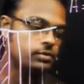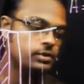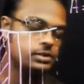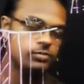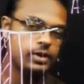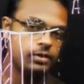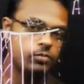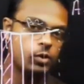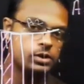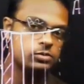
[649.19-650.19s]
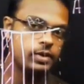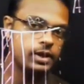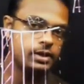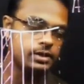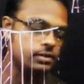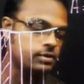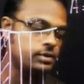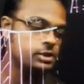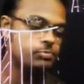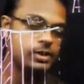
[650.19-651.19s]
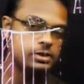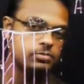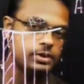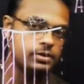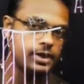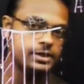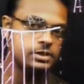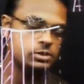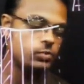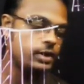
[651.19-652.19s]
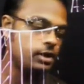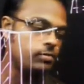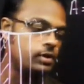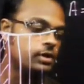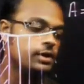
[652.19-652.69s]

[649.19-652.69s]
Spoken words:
It's a what is varying here? Displacement. X is variable.